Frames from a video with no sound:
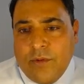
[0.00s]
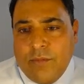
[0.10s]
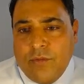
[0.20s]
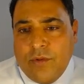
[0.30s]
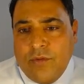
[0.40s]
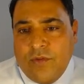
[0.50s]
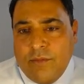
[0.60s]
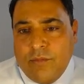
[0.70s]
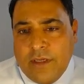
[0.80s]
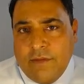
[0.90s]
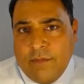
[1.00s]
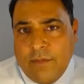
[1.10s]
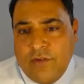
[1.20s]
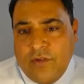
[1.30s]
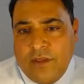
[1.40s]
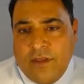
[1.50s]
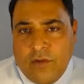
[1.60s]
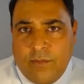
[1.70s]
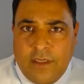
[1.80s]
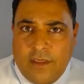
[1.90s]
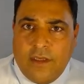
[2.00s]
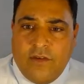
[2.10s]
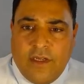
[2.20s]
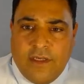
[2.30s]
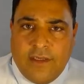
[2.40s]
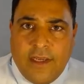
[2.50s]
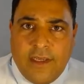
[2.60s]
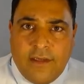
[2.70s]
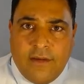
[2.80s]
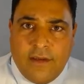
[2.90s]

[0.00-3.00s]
reducing brain inflammation, it would be ketogenic diet.